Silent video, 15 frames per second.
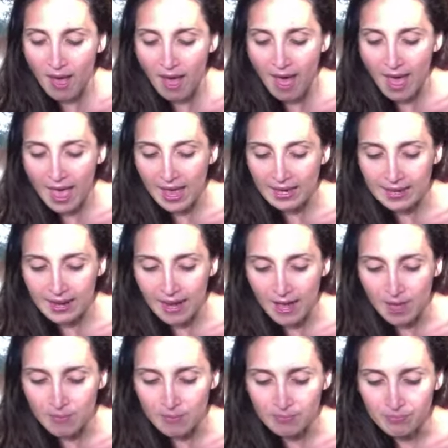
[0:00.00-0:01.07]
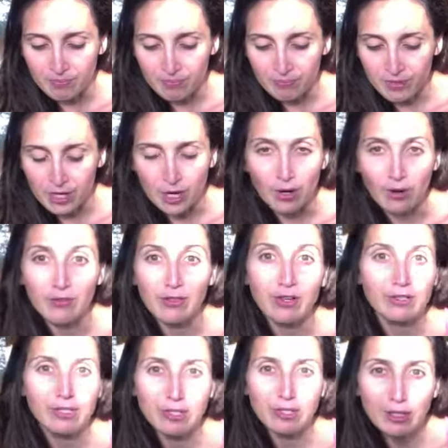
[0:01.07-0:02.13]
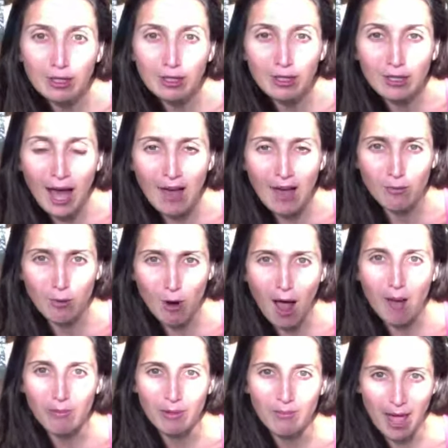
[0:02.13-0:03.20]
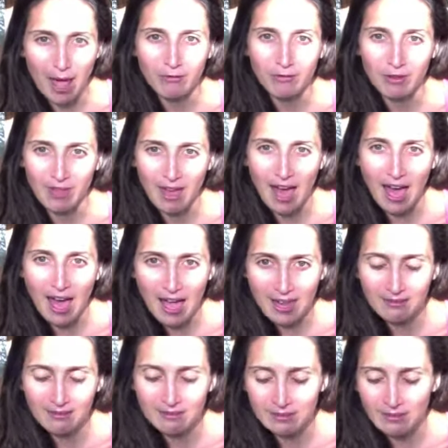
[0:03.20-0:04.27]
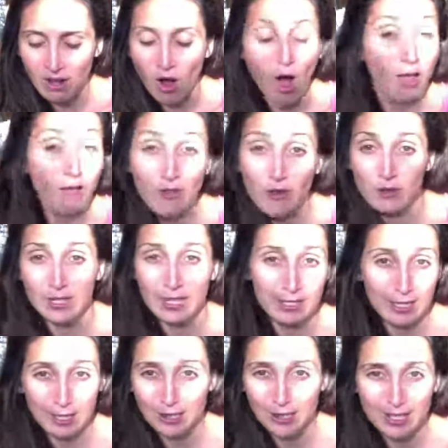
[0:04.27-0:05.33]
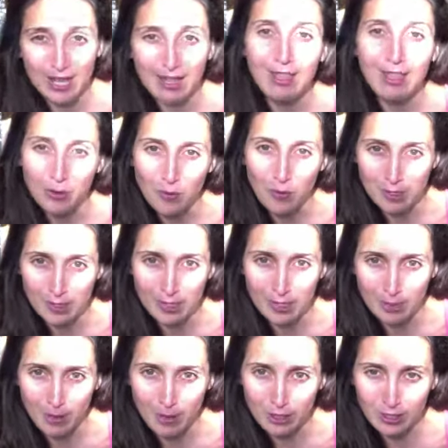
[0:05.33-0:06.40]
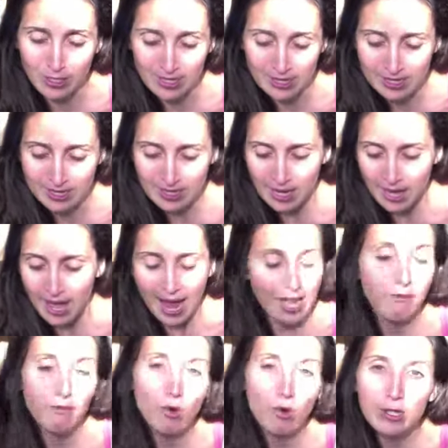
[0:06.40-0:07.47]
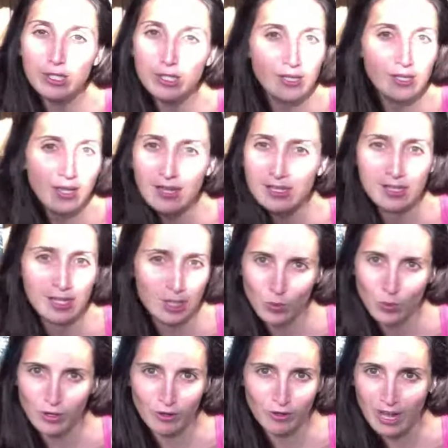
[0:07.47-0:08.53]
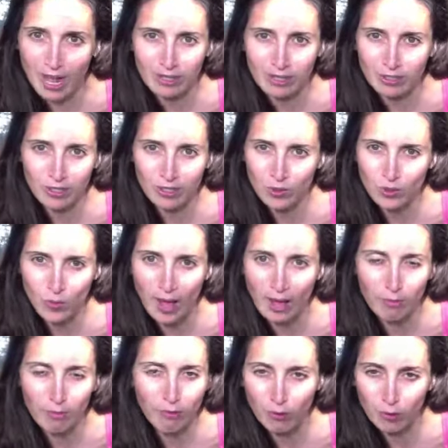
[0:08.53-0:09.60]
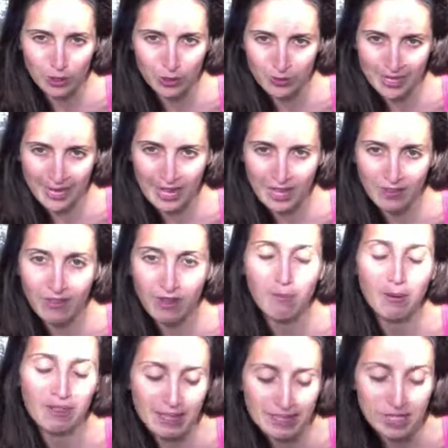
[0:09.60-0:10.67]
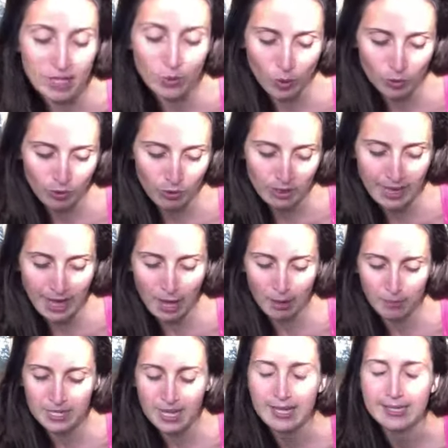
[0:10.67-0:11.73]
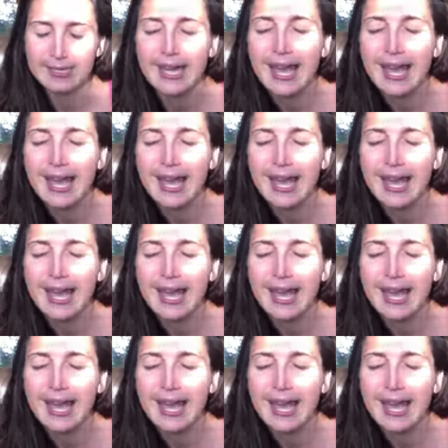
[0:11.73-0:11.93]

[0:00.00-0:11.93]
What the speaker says: And you know, if they still have a problem after that, all of those things I just said, then you want to see a specialist. And of course, discuss this with your doctor as well before doing any of it. But this is what really helped us.